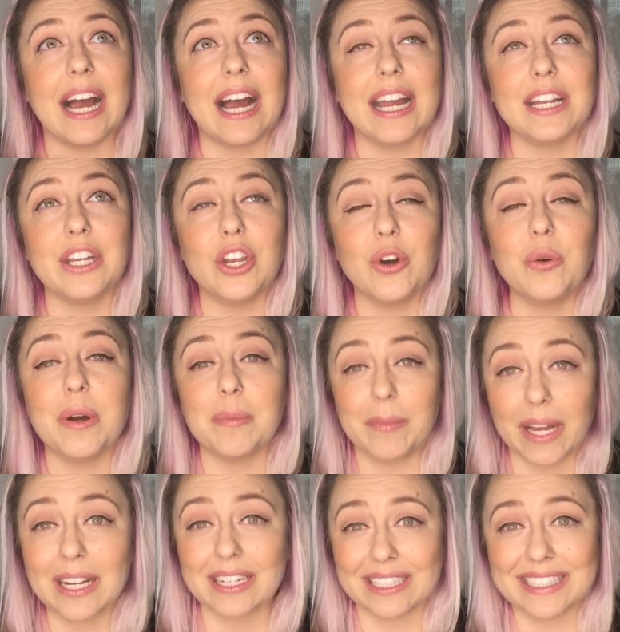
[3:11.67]
I know I'm
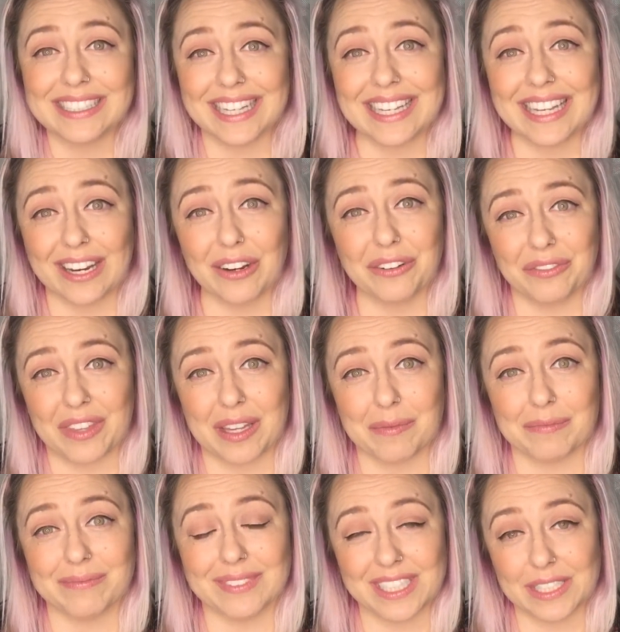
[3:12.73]
not gonna take care of them,
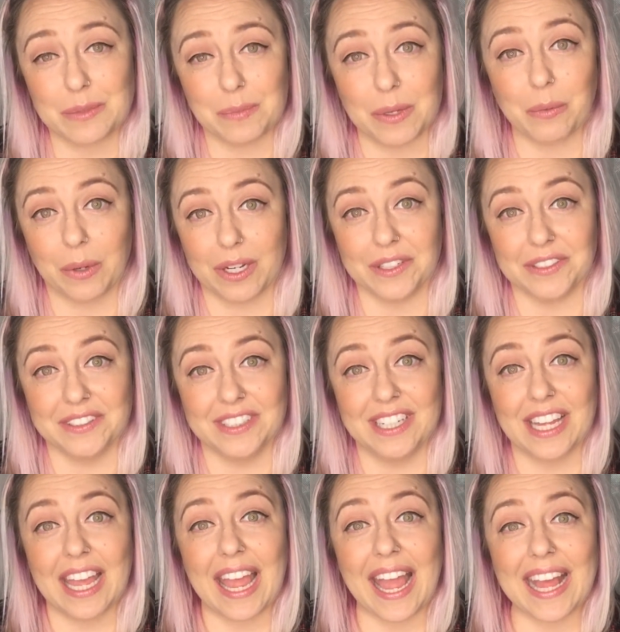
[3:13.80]
let's be real.
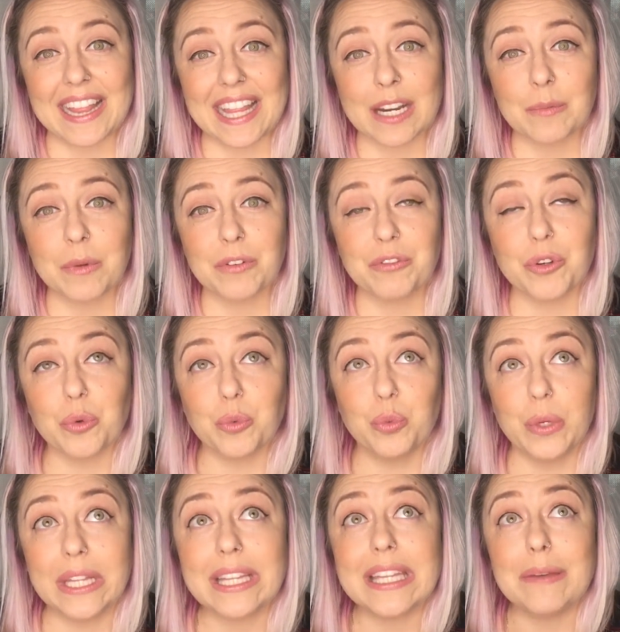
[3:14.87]
And then I'm gonna feel
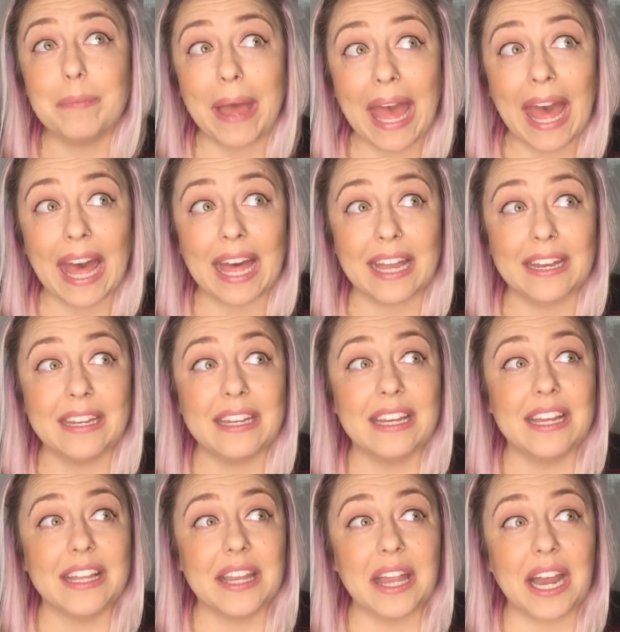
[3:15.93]
really bad
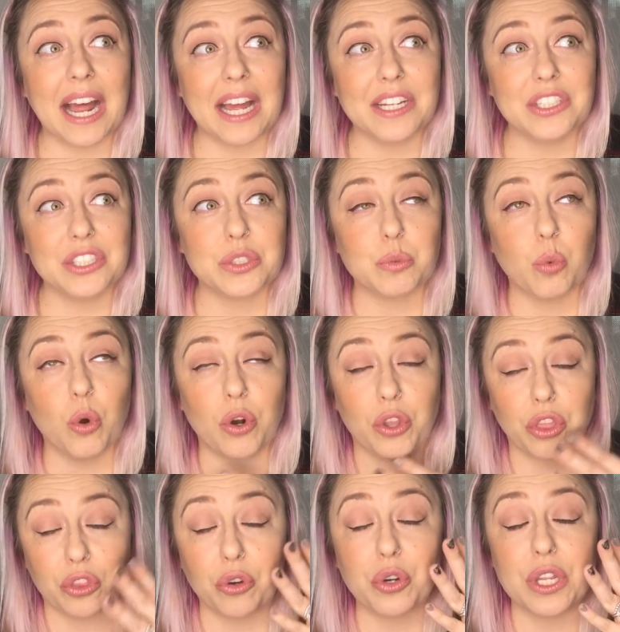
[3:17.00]
that I just wore
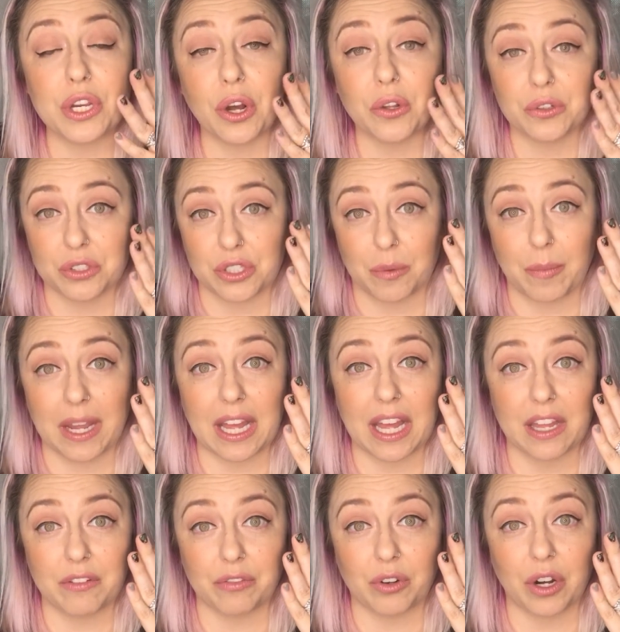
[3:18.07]
$30 on my
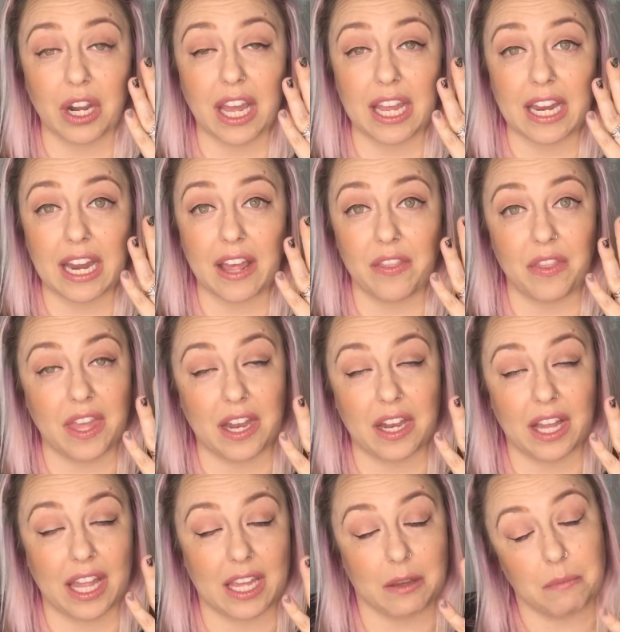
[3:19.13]
eye for a night and
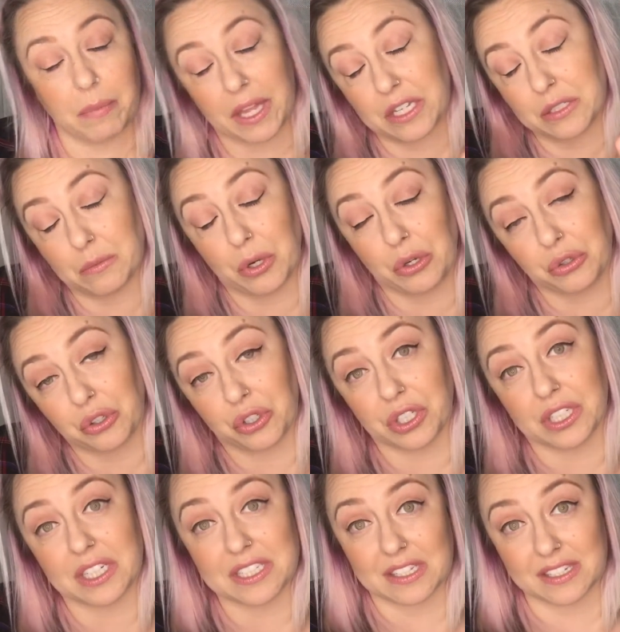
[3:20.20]
then like bent them all
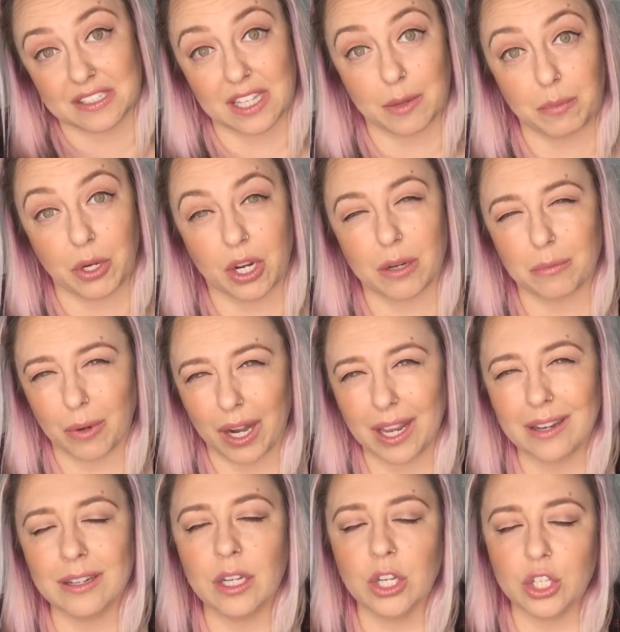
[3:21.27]
crooked because I slept on them,
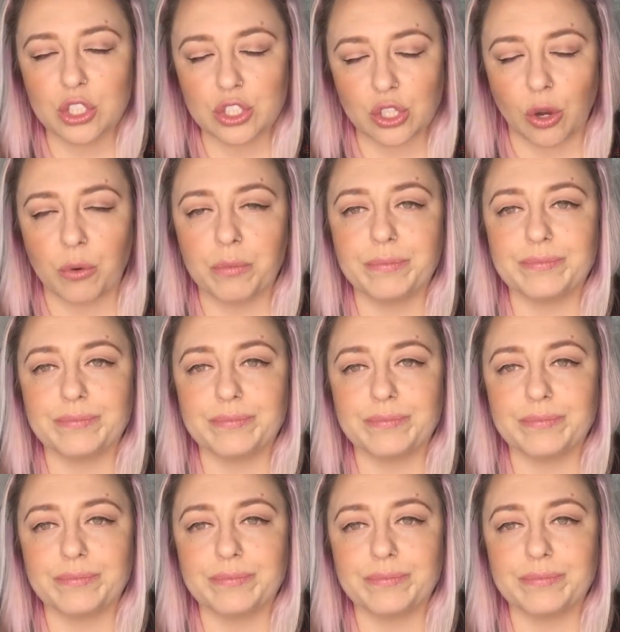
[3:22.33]
right? So